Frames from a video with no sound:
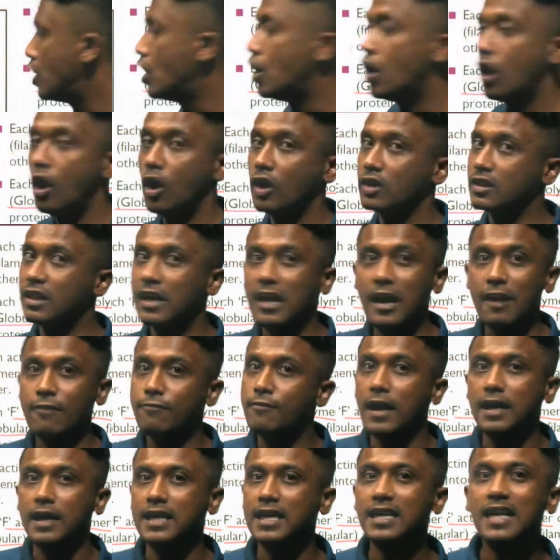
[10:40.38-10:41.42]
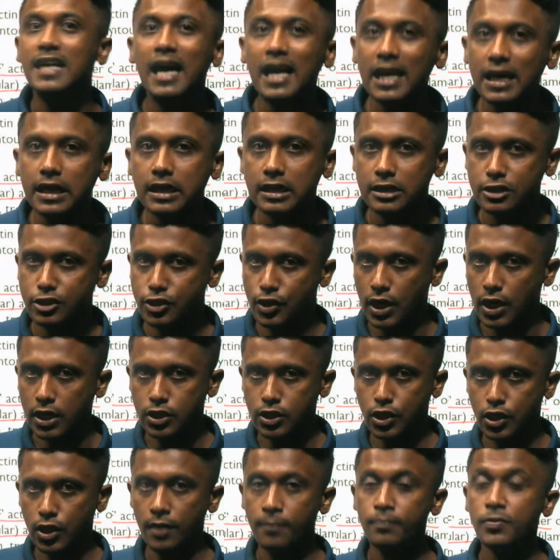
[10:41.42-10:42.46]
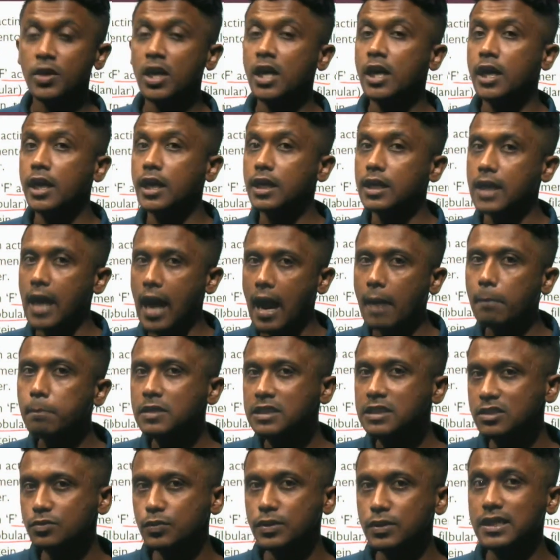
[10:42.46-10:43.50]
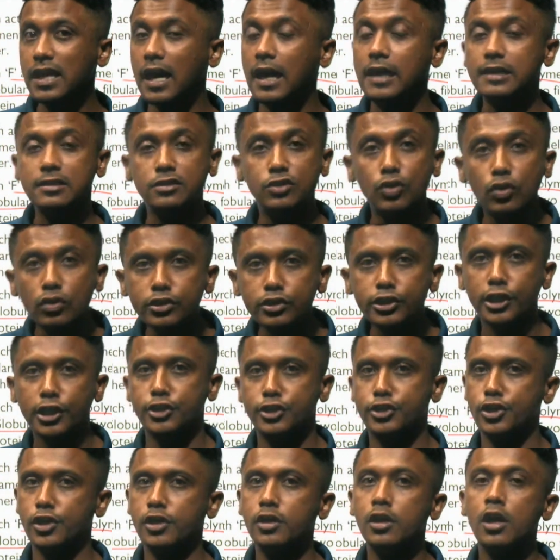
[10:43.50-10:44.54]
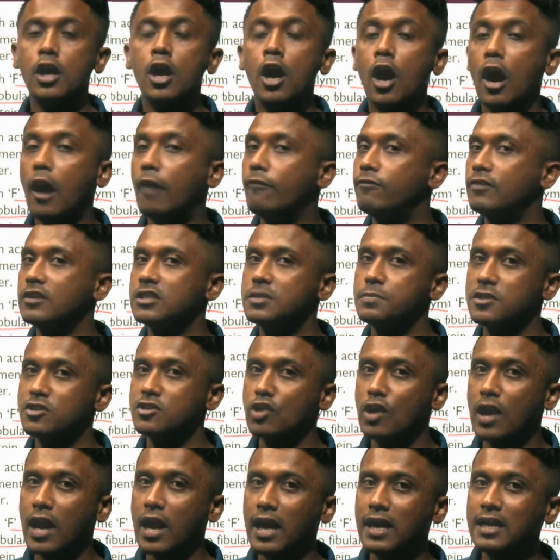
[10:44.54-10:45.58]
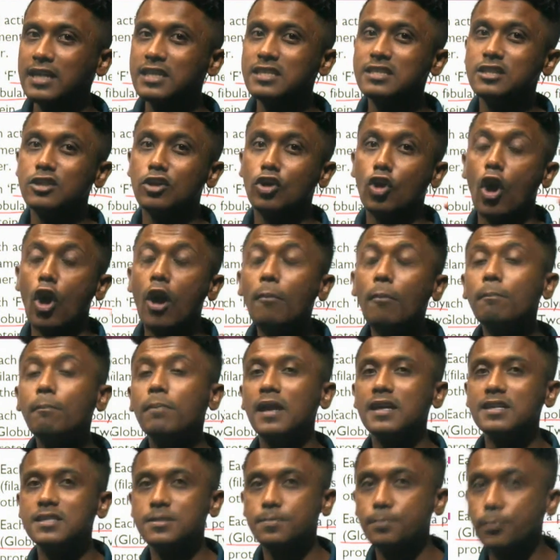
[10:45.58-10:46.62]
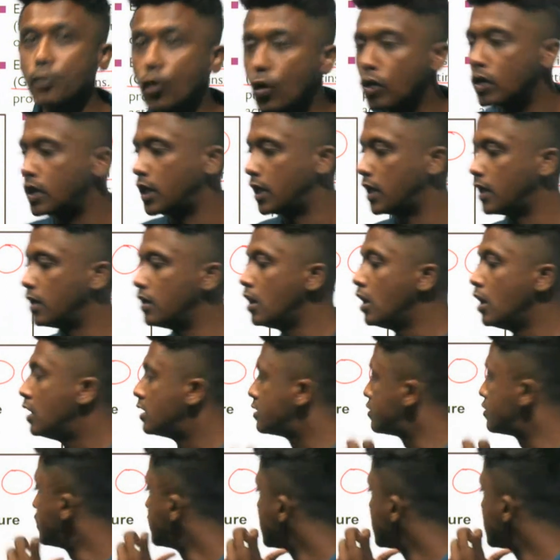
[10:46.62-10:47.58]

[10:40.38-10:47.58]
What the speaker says: or the effactin helical structure. It happens with the association of a specialized complex protein. So the